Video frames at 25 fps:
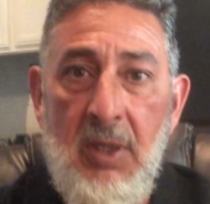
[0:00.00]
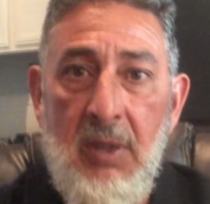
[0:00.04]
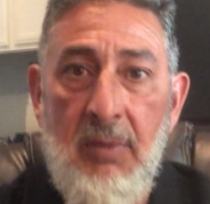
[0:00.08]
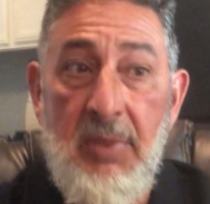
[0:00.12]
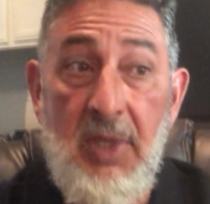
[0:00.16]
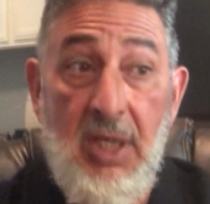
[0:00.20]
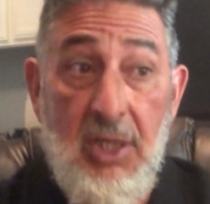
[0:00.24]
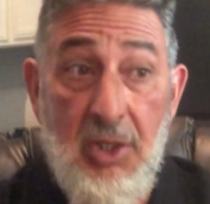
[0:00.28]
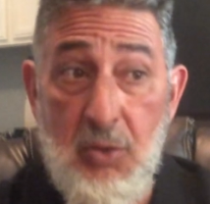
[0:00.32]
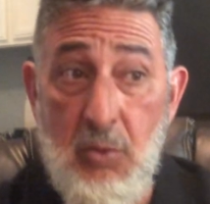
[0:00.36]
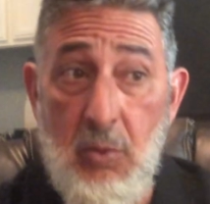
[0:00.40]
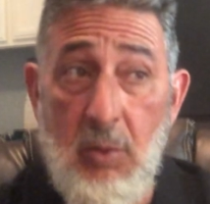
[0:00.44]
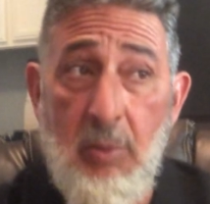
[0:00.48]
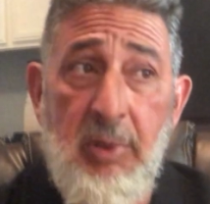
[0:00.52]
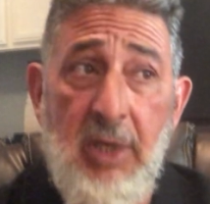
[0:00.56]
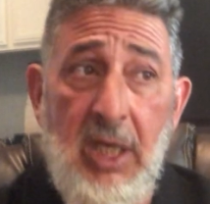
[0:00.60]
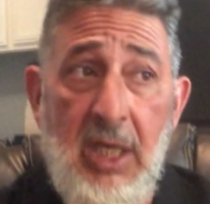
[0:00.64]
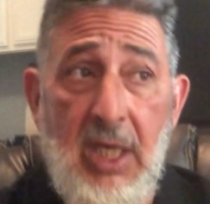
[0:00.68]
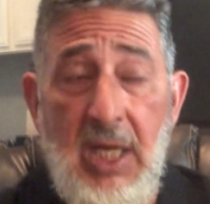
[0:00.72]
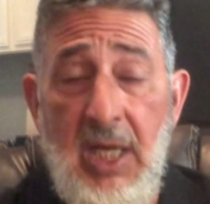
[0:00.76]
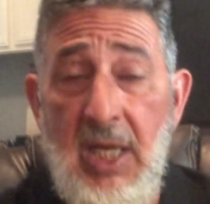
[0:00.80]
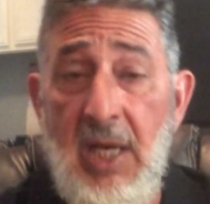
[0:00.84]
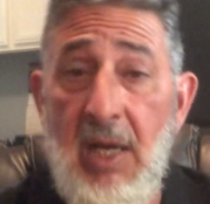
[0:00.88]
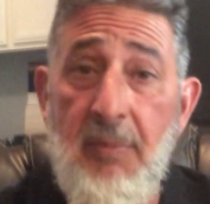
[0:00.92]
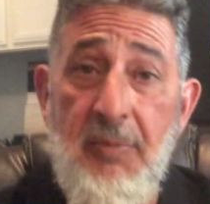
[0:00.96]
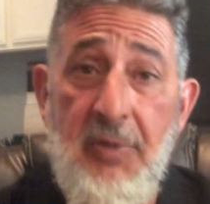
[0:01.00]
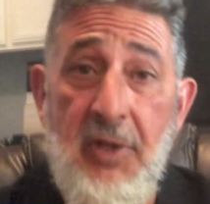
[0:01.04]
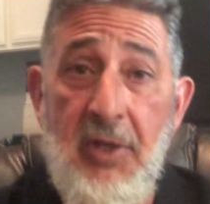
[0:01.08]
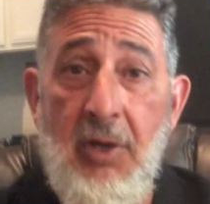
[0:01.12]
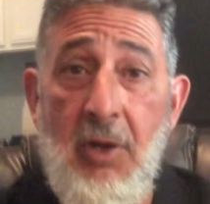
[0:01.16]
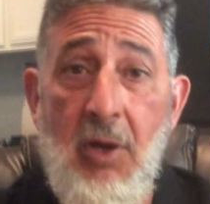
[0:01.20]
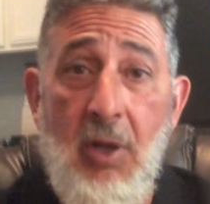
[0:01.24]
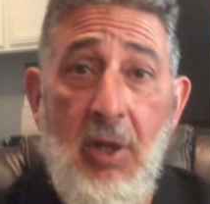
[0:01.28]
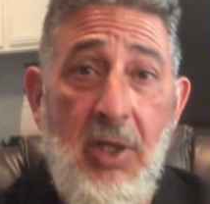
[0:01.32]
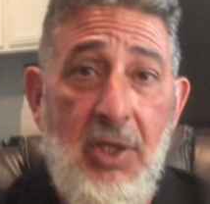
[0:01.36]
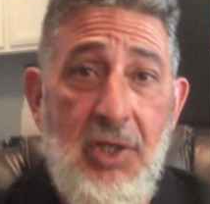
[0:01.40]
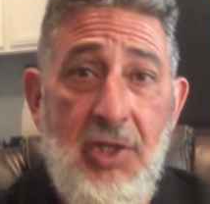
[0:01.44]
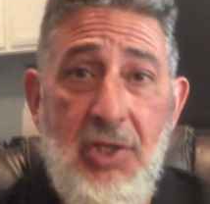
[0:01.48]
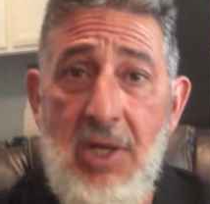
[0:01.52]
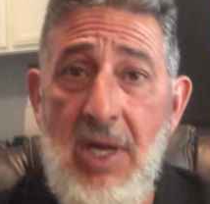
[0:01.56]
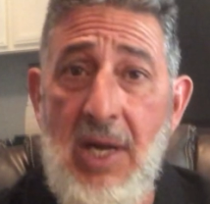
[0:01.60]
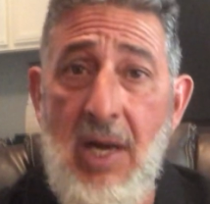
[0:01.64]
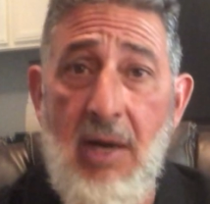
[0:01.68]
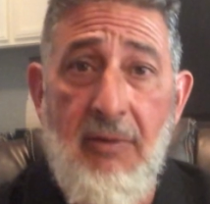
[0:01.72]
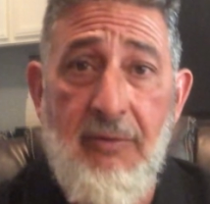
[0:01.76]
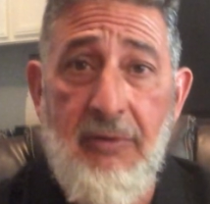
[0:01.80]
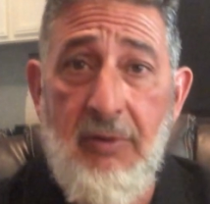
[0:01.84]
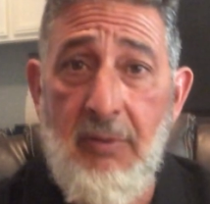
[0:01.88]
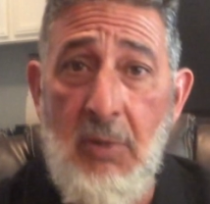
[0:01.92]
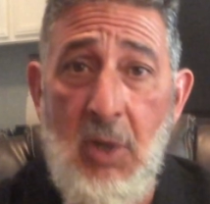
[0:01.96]
because we're picking up the knowledge
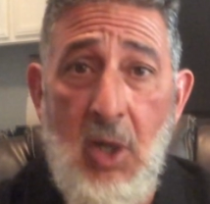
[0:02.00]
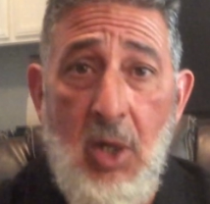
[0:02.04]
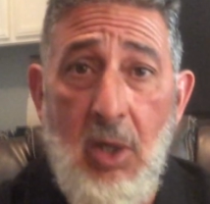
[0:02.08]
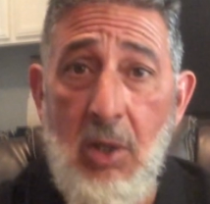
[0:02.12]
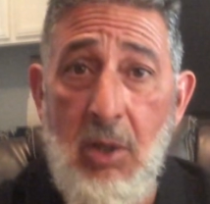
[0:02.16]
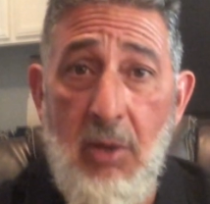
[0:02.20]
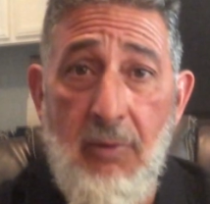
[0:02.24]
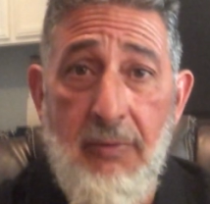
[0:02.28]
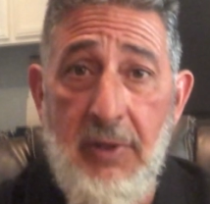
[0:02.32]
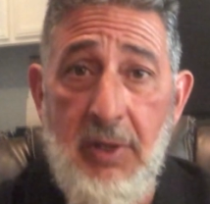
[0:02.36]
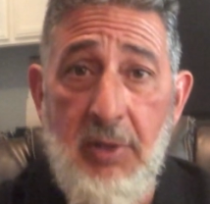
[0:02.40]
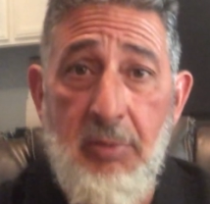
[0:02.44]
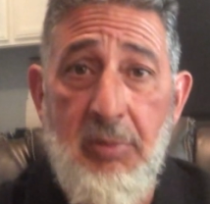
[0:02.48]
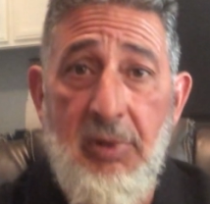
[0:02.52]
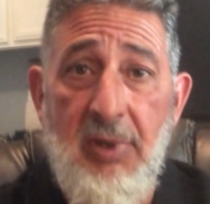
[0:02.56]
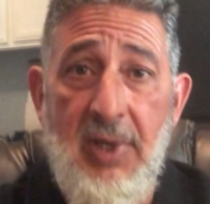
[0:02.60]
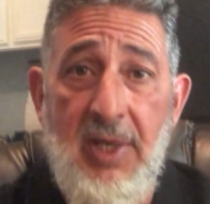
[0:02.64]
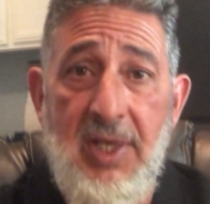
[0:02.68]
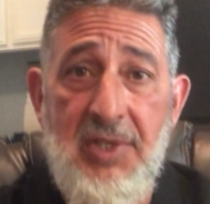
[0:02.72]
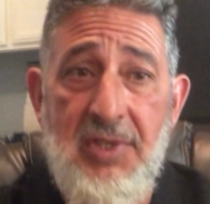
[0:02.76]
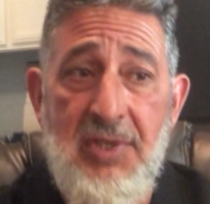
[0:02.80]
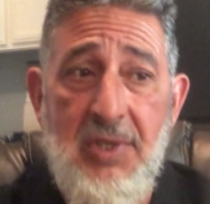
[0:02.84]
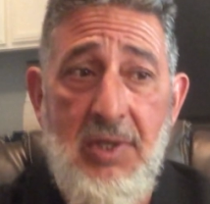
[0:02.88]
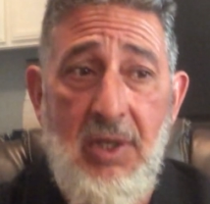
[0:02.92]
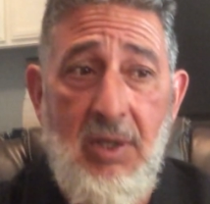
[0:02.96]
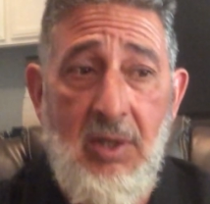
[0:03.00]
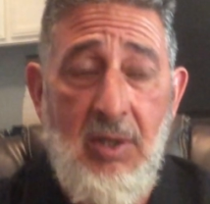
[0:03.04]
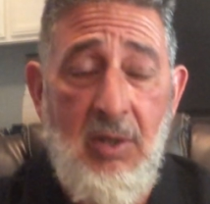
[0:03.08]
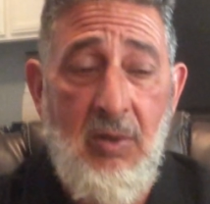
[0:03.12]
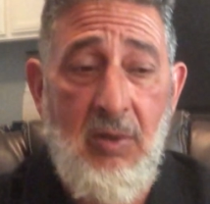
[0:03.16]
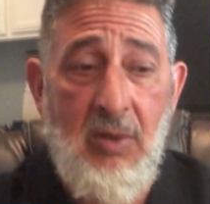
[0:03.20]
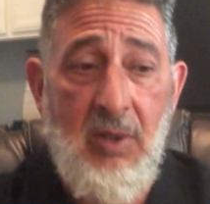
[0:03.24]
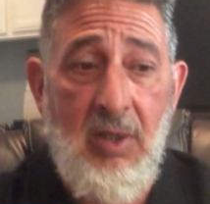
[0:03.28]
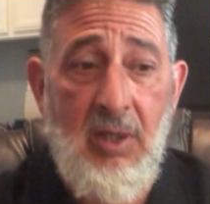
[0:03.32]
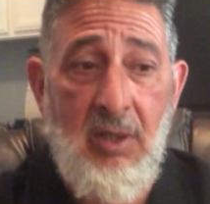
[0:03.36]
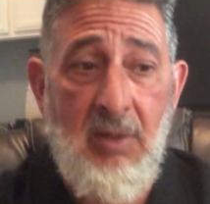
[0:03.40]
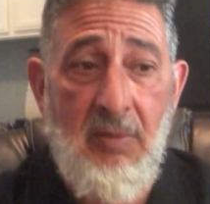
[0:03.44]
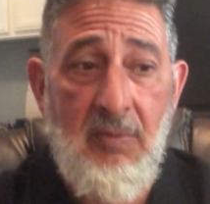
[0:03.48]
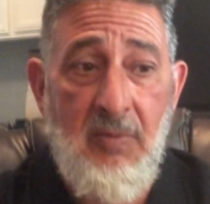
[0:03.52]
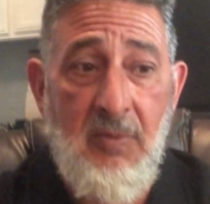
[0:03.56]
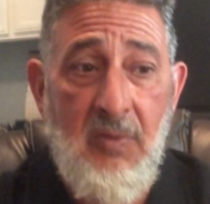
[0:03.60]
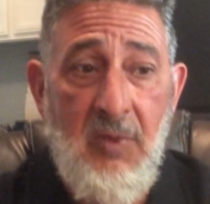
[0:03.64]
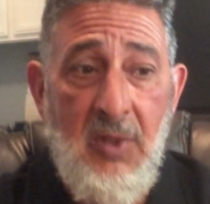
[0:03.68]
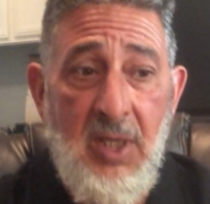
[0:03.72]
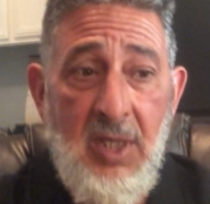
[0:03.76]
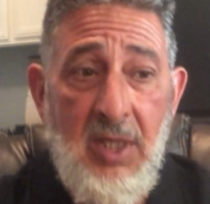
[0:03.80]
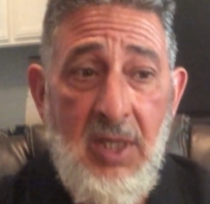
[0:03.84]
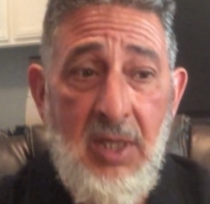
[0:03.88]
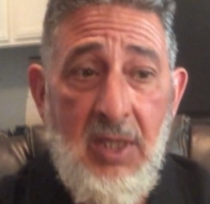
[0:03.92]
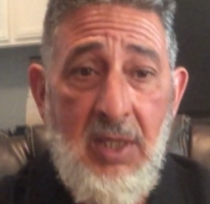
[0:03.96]
now from all over the place, you know, um,
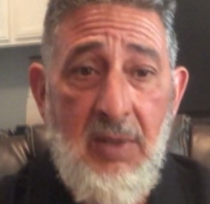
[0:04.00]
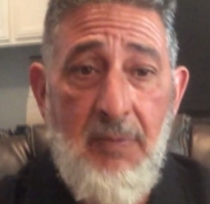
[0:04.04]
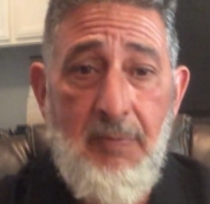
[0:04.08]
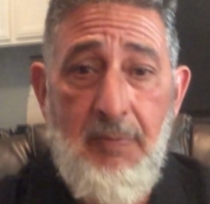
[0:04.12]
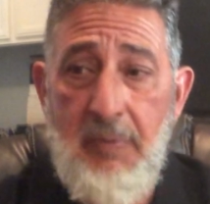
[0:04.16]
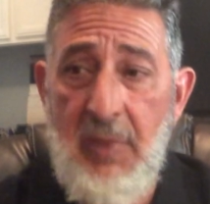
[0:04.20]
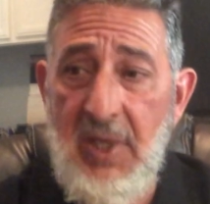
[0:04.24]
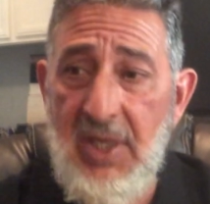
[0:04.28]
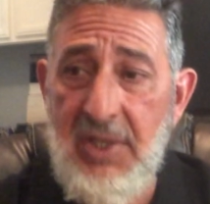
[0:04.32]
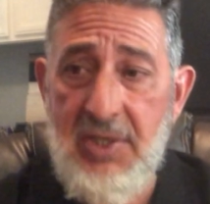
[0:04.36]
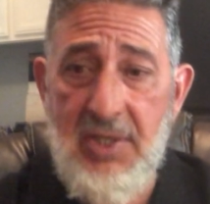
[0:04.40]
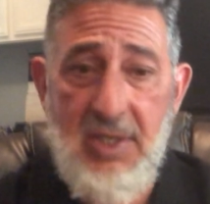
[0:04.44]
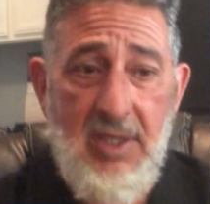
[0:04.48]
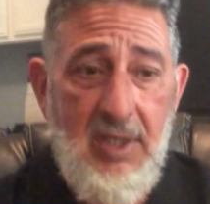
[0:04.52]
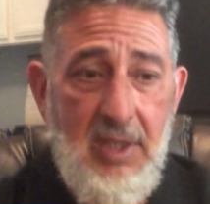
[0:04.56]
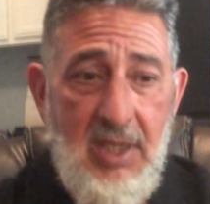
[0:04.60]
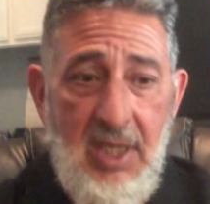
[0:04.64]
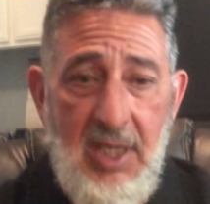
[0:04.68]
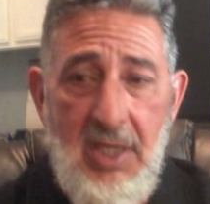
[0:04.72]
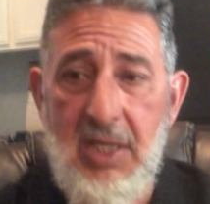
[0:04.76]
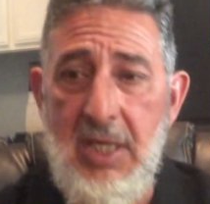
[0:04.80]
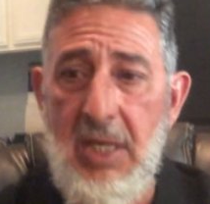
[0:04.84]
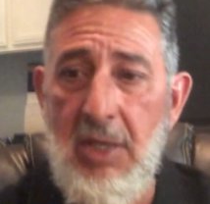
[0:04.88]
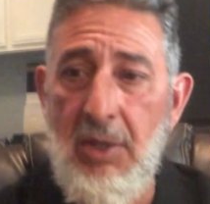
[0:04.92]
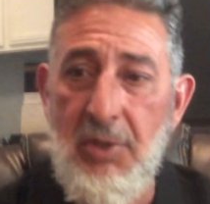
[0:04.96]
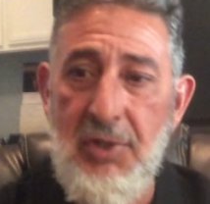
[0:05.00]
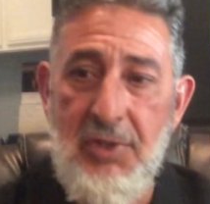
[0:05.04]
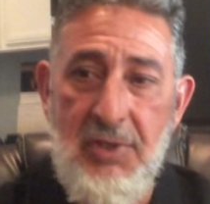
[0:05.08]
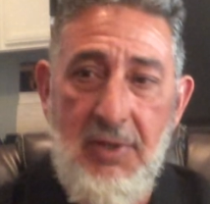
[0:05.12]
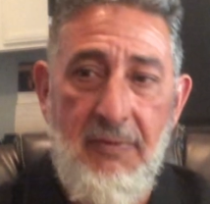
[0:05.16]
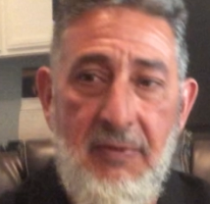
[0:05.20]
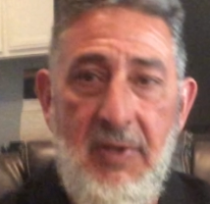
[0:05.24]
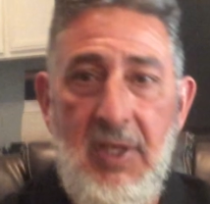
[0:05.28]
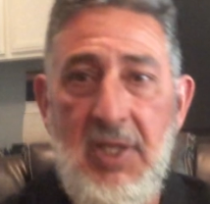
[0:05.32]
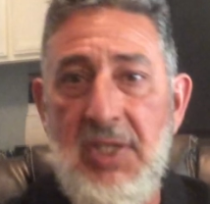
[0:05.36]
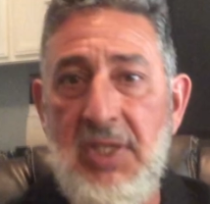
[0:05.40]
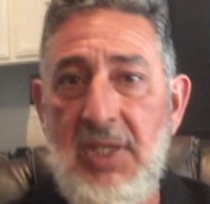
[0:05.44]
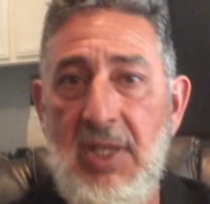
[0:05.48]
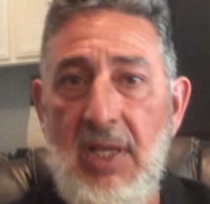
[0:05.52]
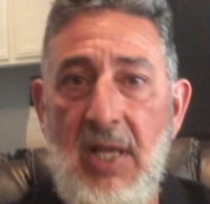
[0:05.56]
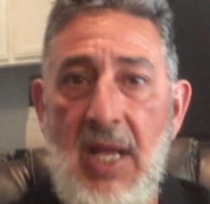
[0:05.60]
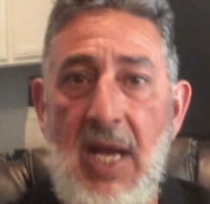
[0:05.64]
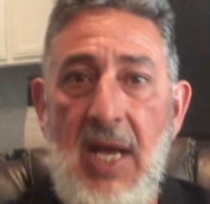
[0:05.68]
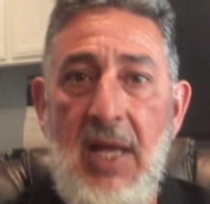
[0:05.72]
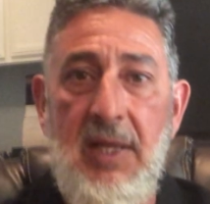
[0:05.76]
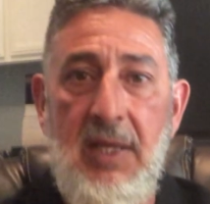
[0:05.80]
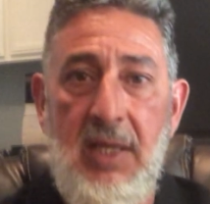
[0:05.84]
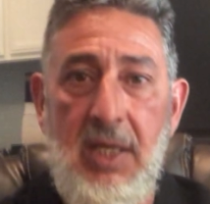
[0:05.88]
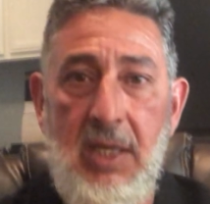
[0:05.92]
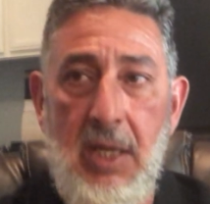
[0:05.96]
bits and details this and
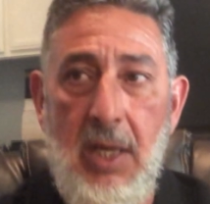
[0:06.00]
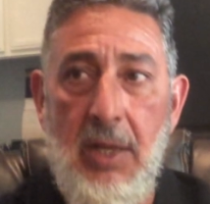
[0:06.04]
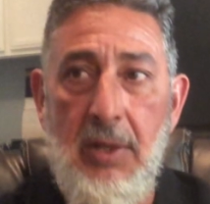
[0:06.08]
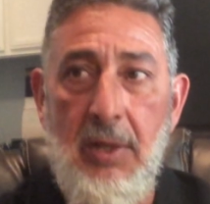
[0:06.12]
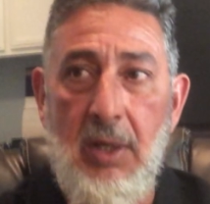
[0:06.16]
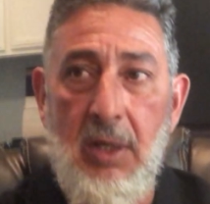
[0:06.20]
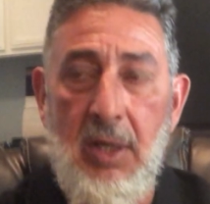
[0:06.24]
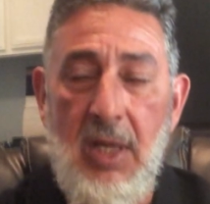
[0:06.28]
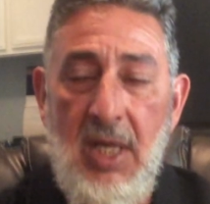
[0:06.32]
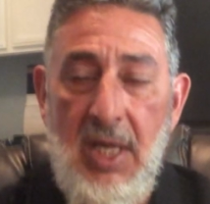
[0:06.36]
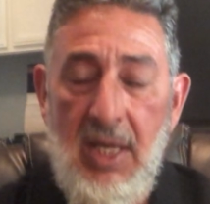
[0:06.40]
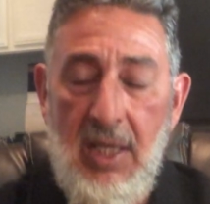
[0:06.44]
that and the other.